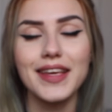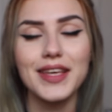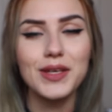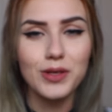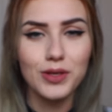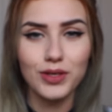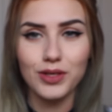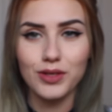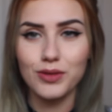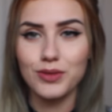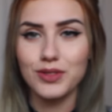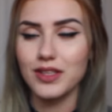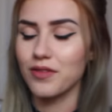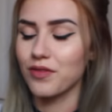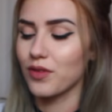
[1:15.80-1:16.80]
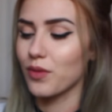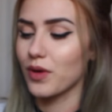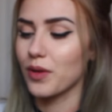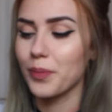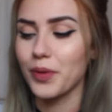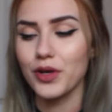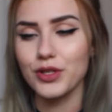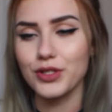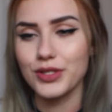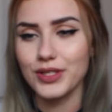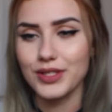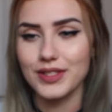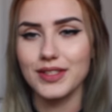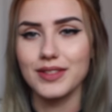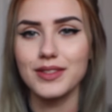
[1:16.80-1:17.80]
that you could use if you want to
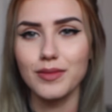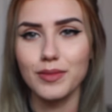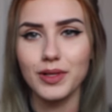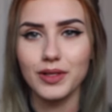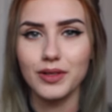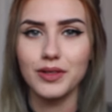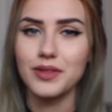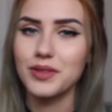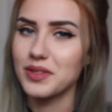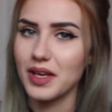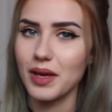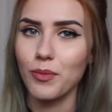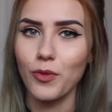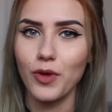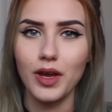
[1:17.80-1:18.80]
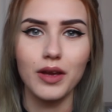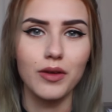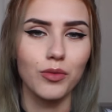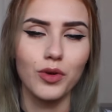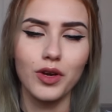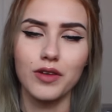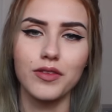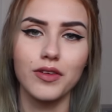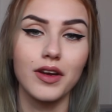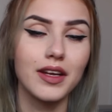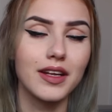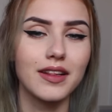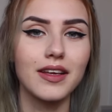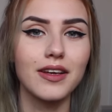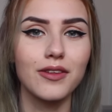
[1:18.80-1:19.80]
purchase a similar, same wig, whatever,
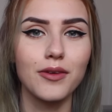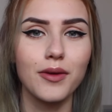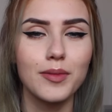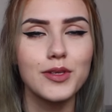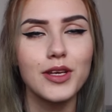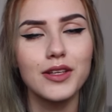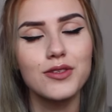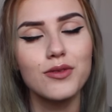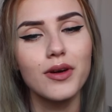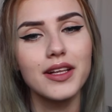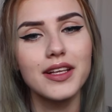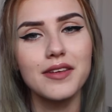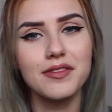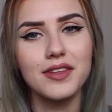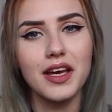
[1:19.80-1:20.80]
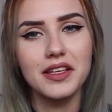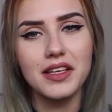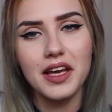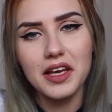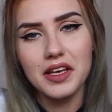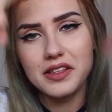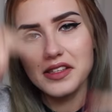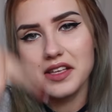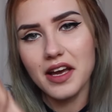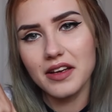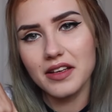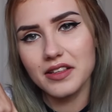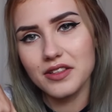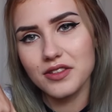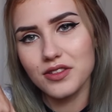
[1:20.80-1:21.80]
anything on the website. So I'll leave that
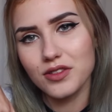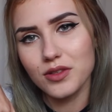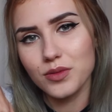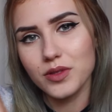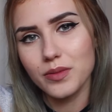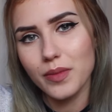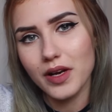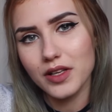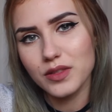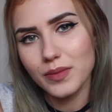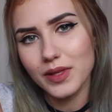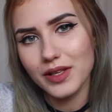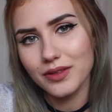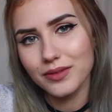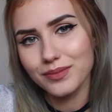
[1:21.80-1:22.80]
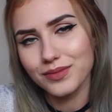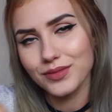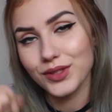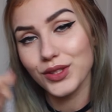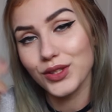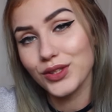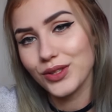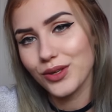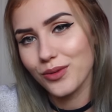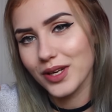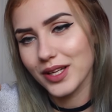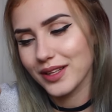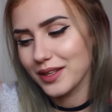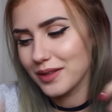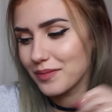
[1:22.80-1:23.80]
down in the description box below. You're
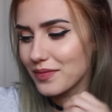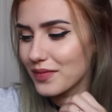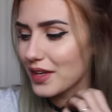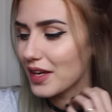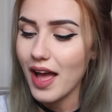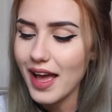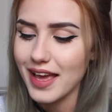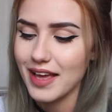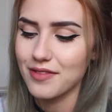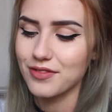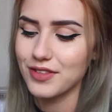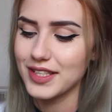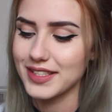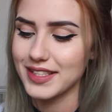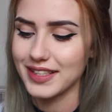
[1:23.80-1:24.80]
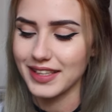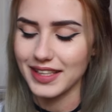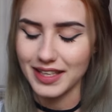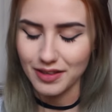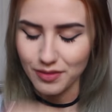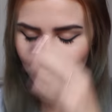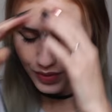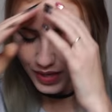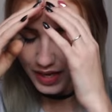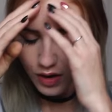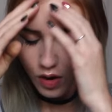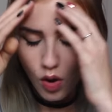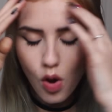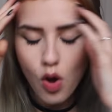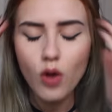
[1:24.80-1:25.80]
welcome. I have recently
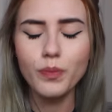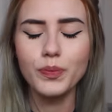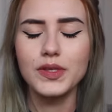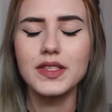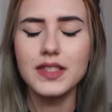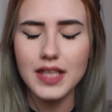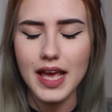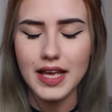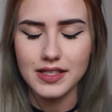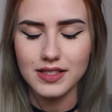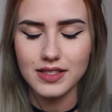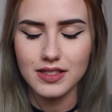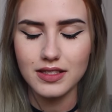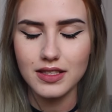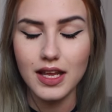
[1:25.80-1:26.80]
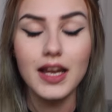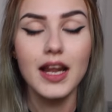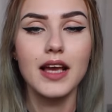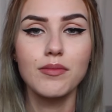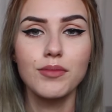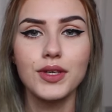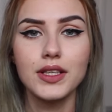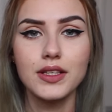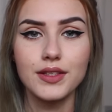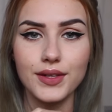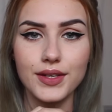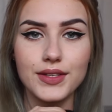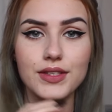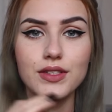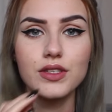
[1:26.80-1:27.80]
been obsessed, and I mean
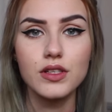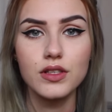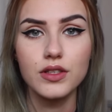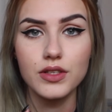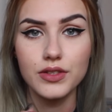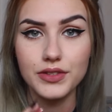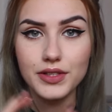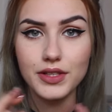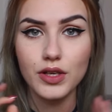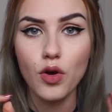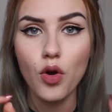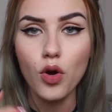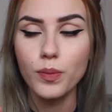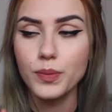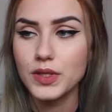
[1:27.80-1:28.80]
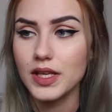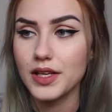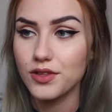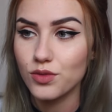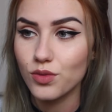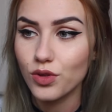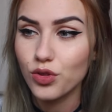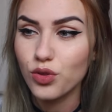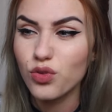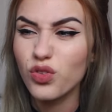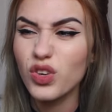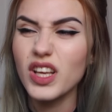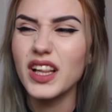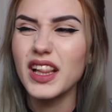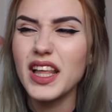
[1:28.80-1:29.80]
like seriously obsessed, with
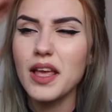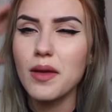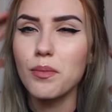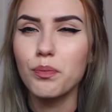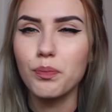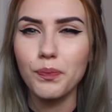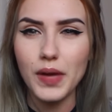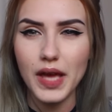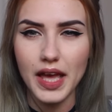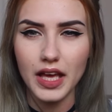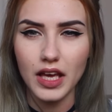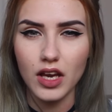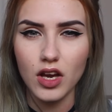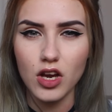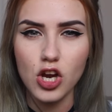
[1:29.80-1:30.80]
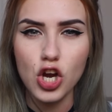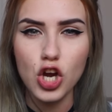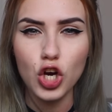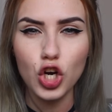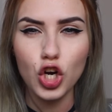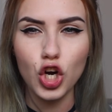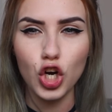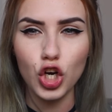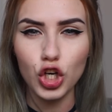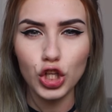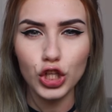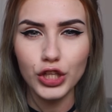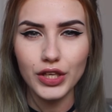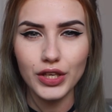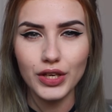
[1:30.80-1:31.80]
really big,
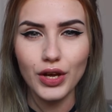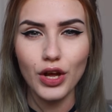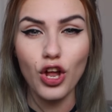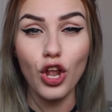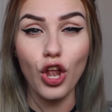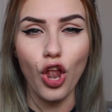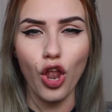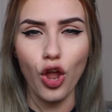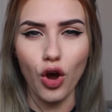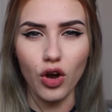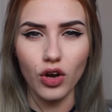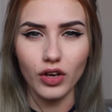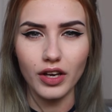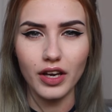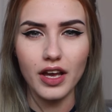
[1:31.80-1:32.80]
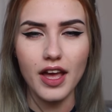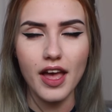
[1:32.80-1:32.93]
curly, long